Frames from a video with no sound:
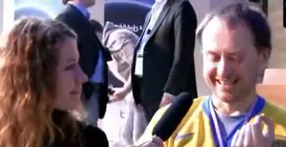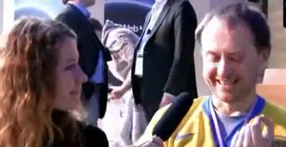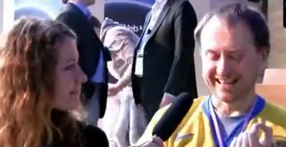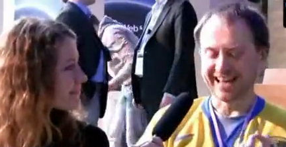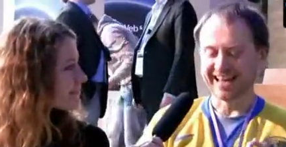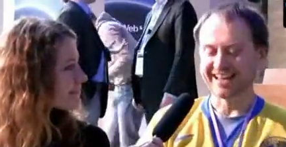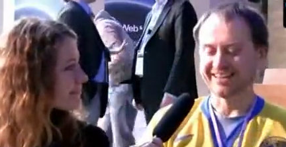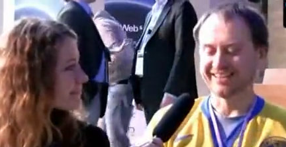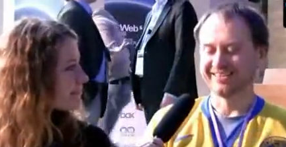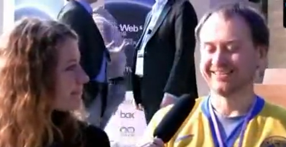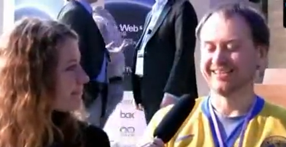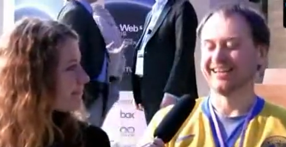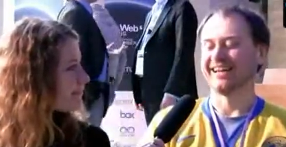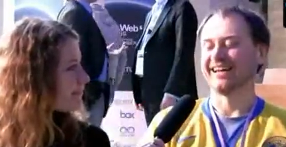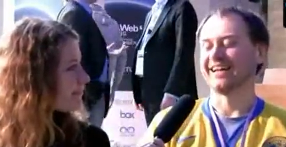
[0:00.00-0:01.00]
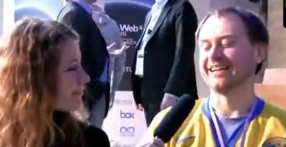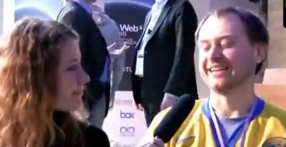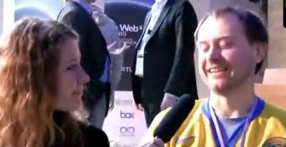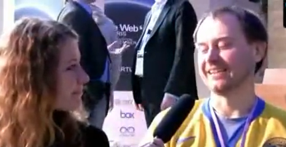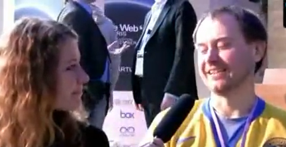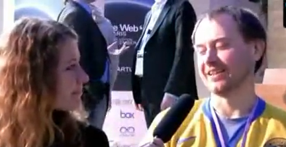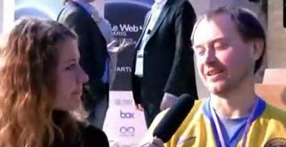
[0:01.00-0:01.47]
Speaker 1: then uh,
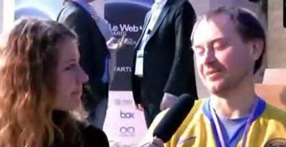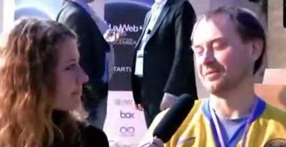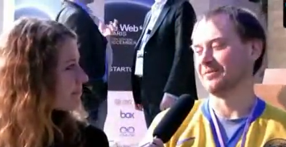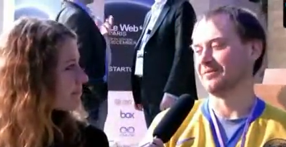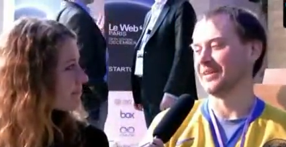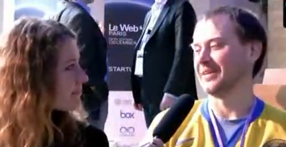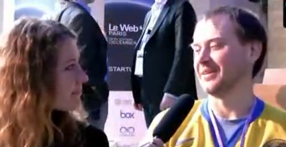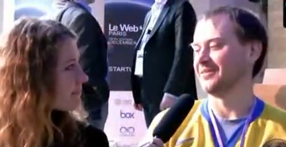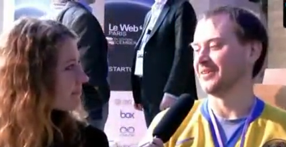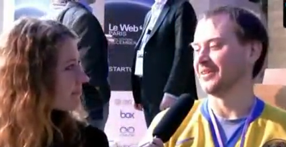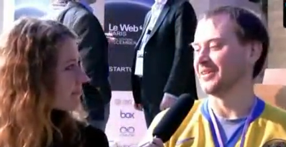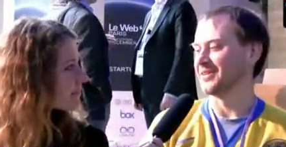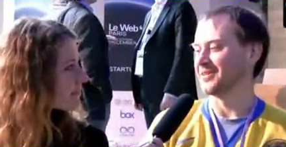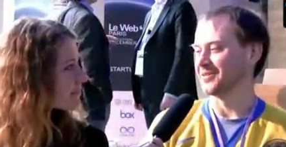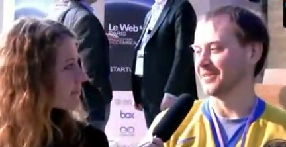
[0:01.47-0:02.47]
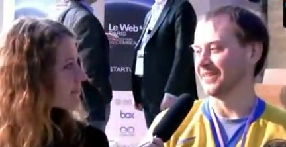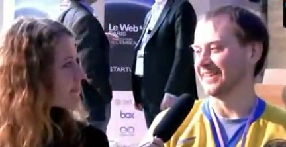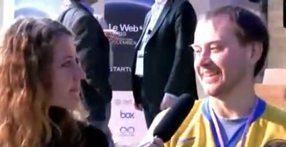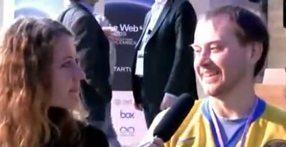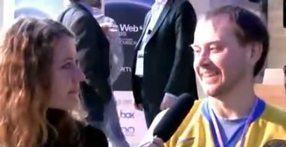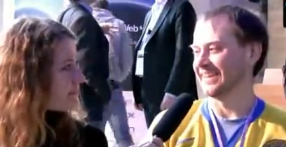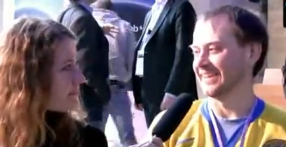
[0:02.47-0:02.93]
this is going to be very, very interesting
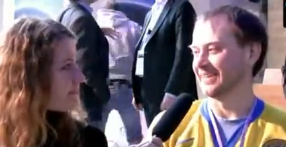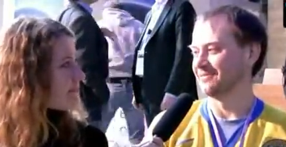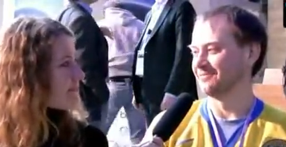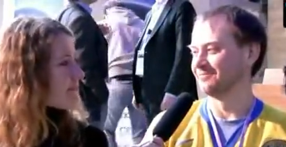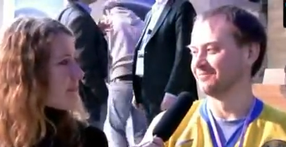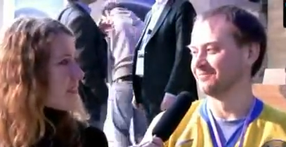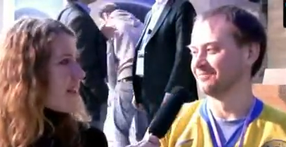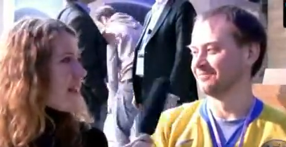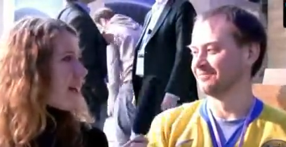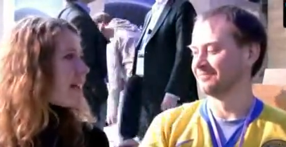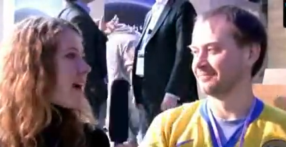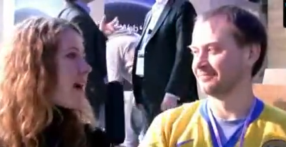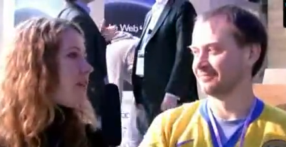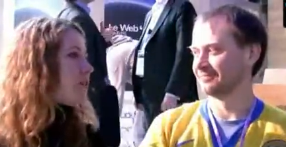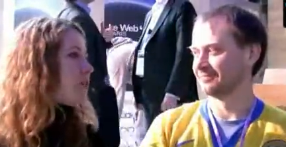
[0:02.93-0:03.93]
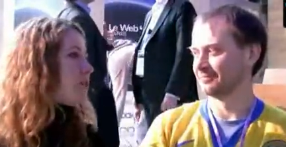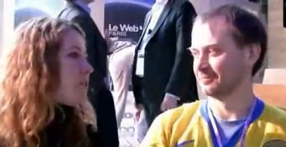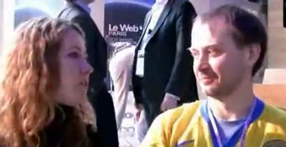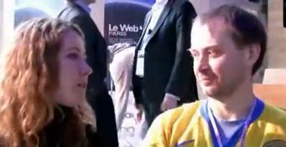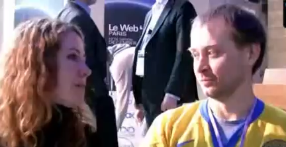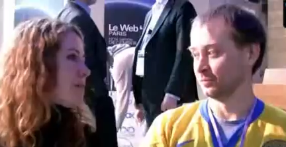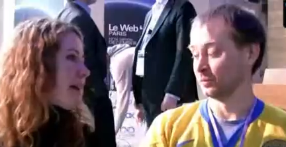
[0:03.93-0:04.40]
indeed.
Speaker 2: And how do you
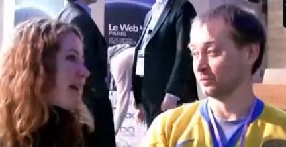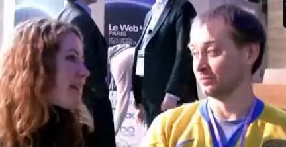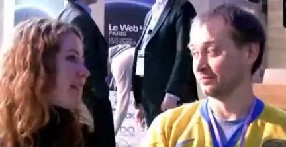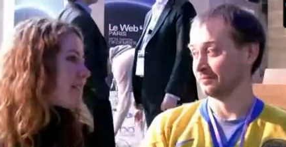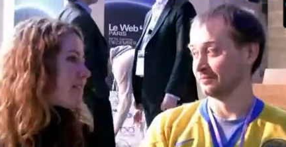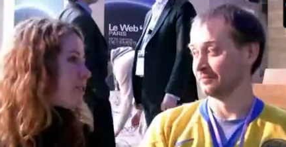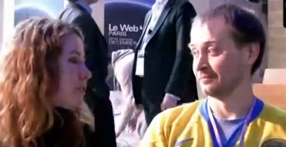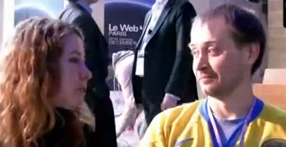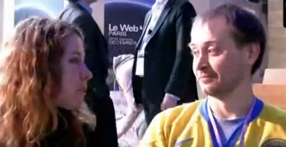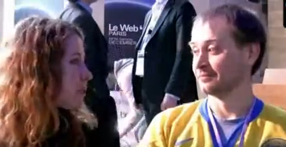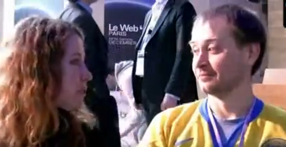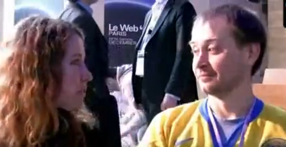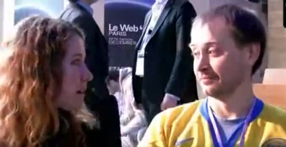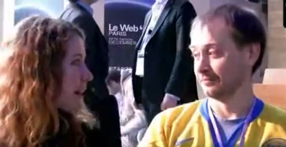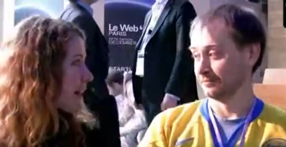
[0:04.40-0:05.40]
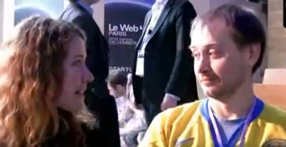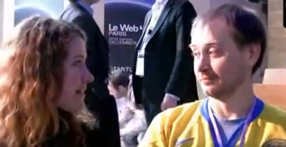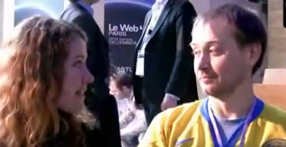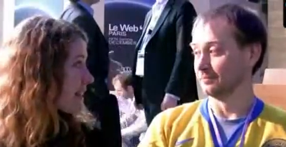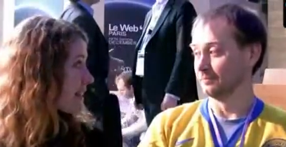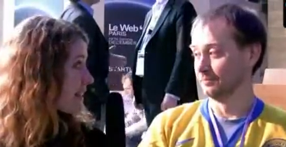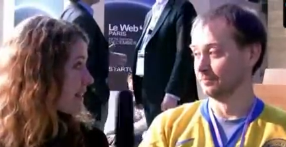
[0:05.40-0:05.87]
want to make that to globalize
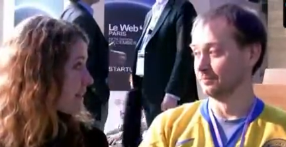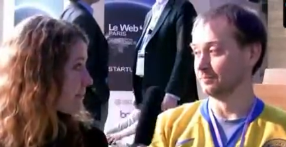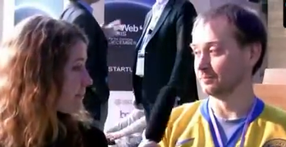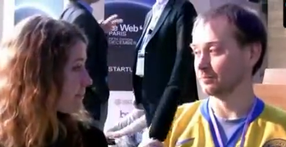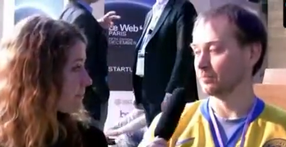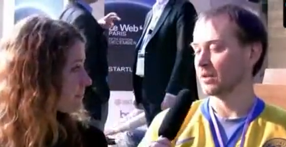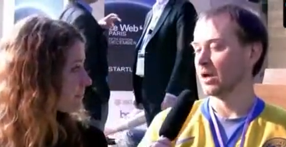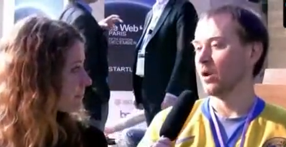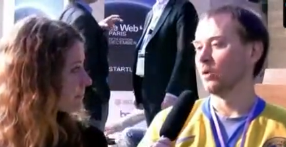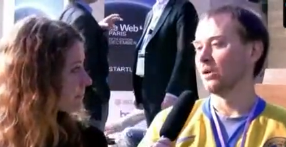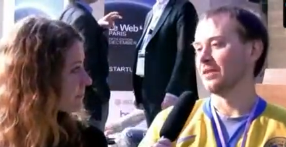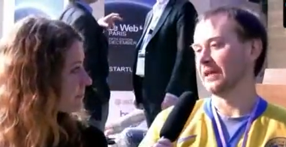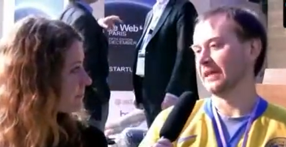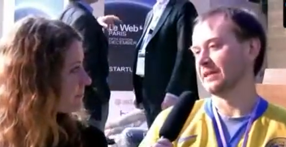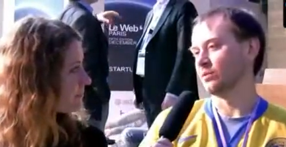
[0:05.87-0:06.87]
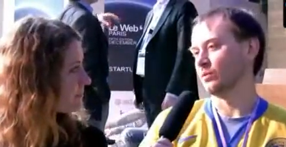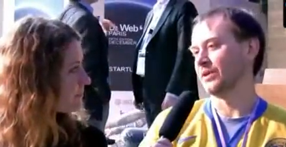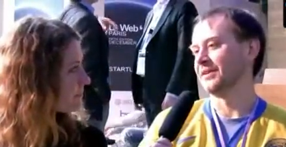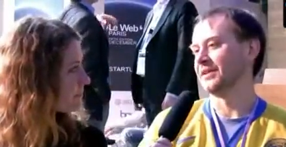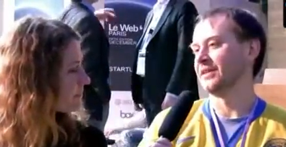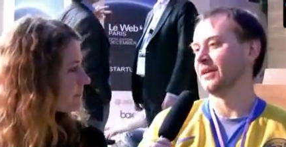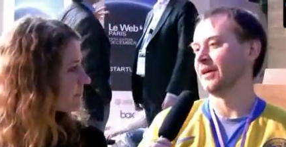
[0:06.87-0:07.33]
that idea?
Speaker 1: Well, the thing is,
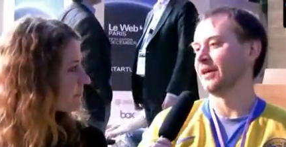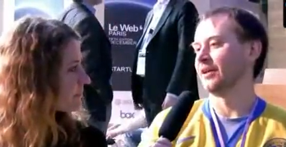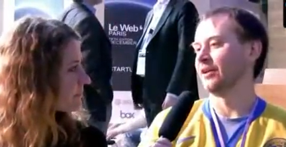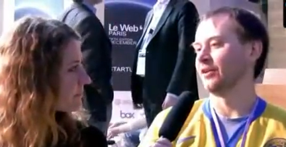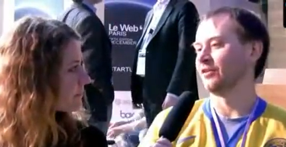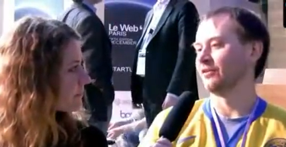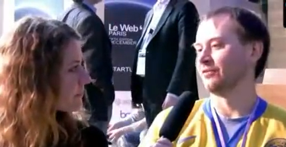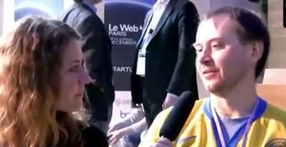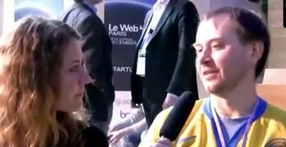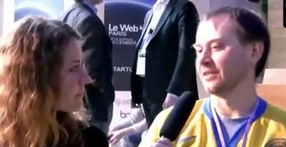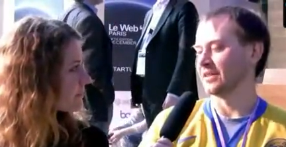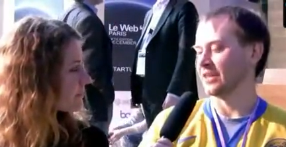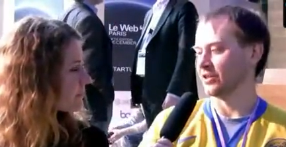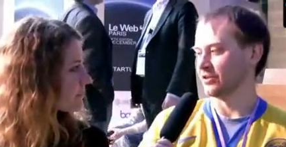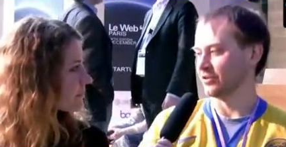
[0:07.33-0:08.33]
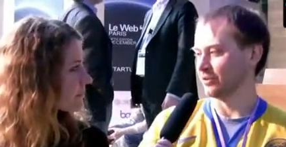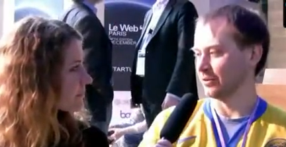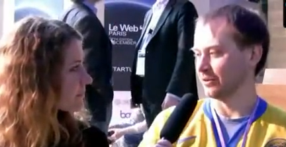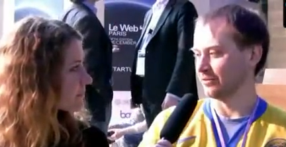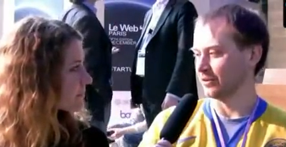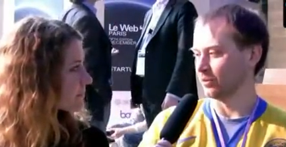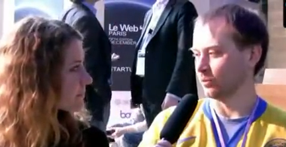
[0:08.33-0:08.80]
we're in a lot of discussions
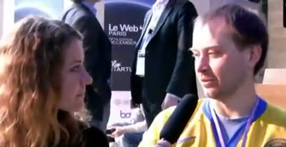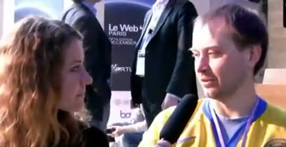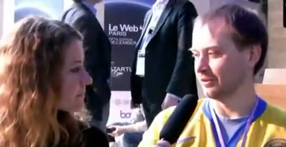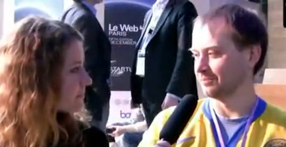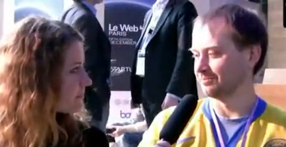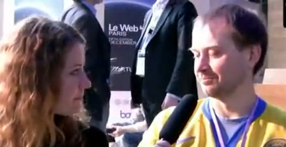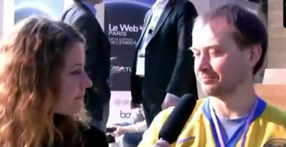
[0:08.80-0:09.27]
all over the world.